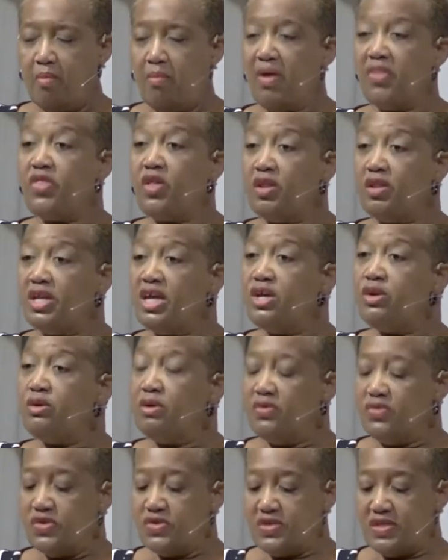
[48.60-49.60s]
But the
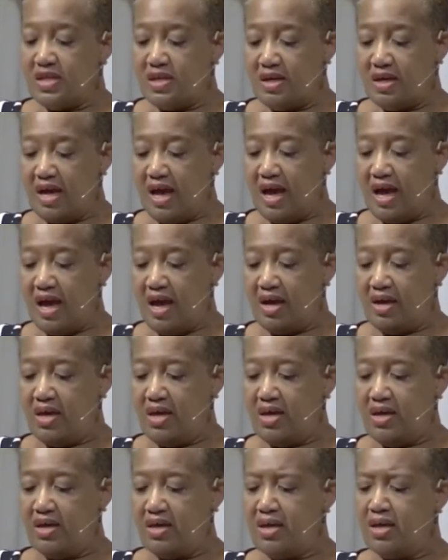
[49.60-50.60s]
leader of the synagogue,
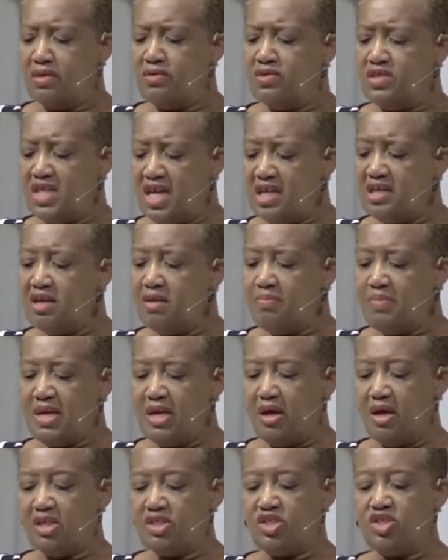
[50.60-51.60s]
indignant
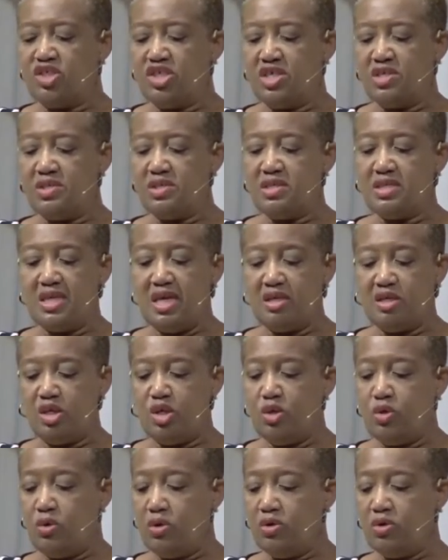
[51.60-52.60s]
because Jesus had
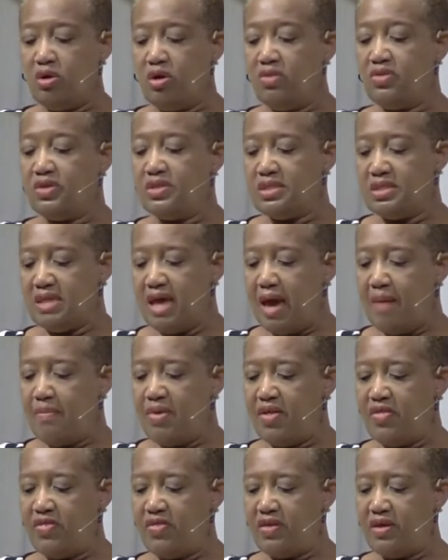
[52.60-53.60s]
cured on the
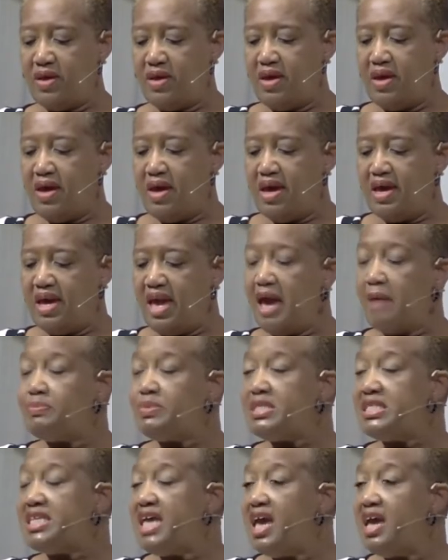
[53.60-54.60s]
Sabbath,
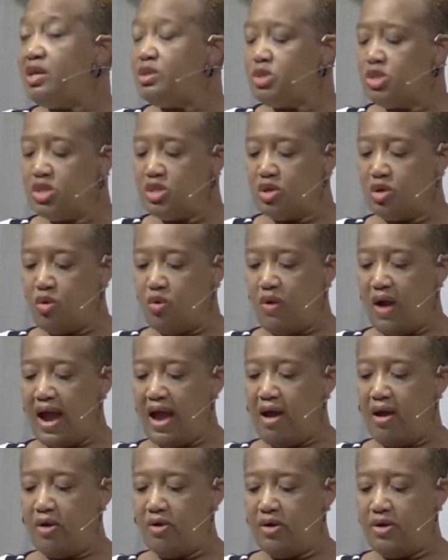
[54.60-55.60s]
kept saying to the
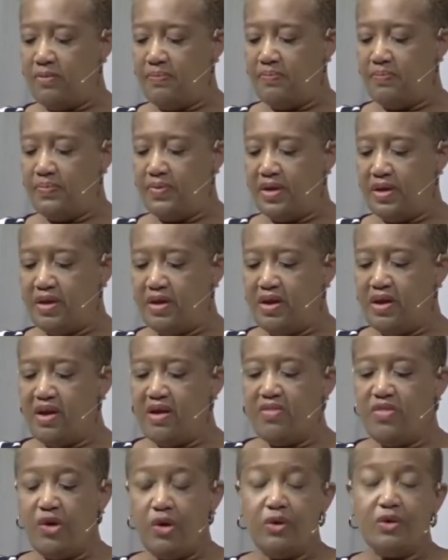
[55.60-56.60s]
crowd,
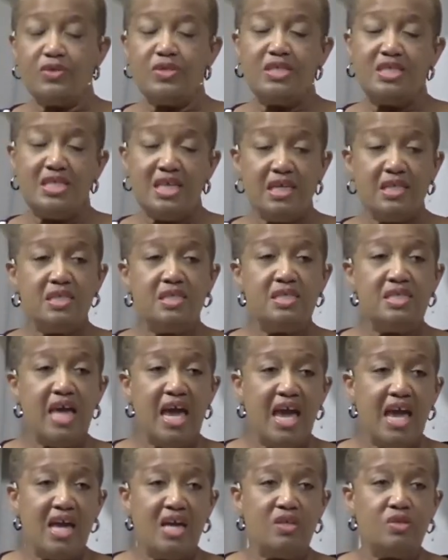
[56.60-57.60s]
There are six
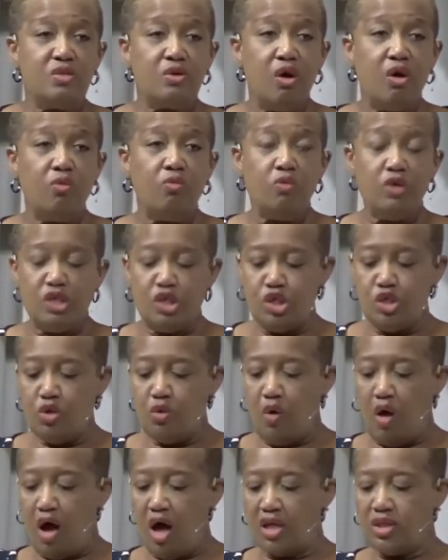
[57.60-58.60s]
days on which
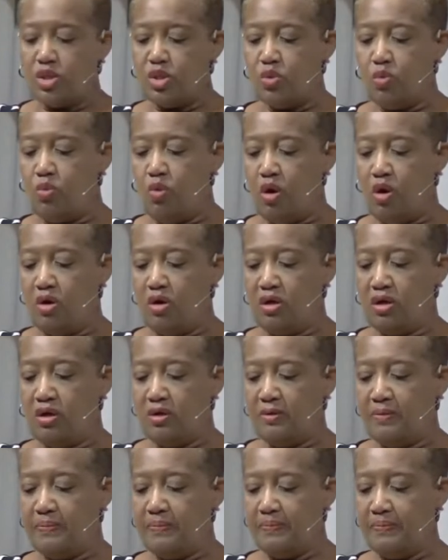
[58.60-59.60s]
you ought to work
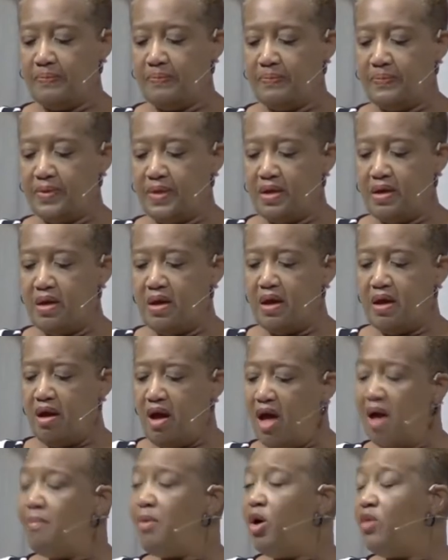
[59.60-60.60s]

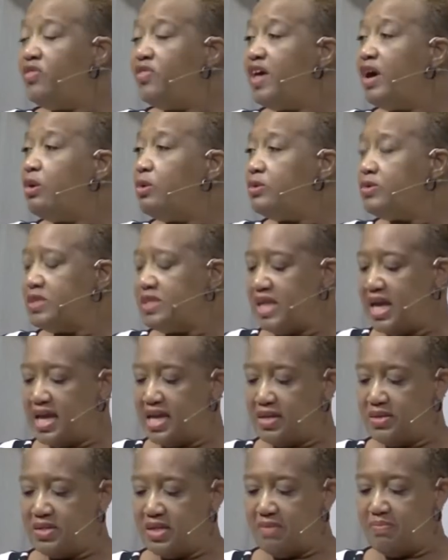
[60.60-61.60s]
Come on those
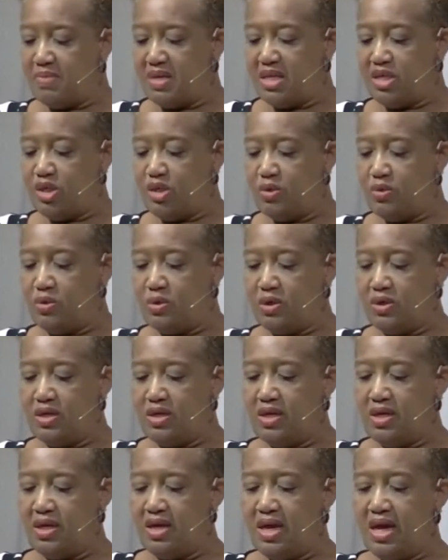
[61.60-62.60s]
days and be cured,
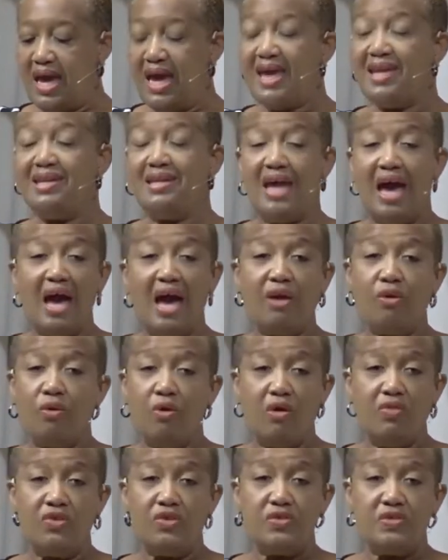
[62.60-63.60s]
and not
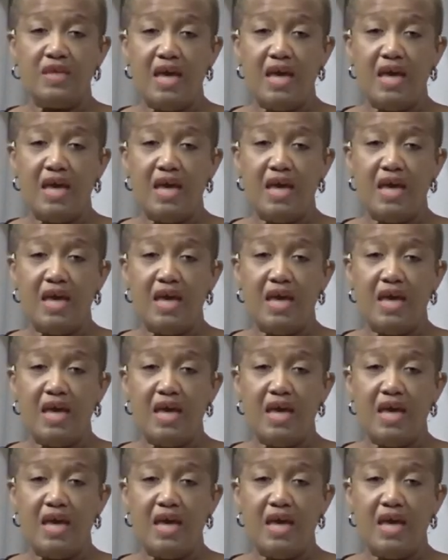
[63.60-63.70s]
on the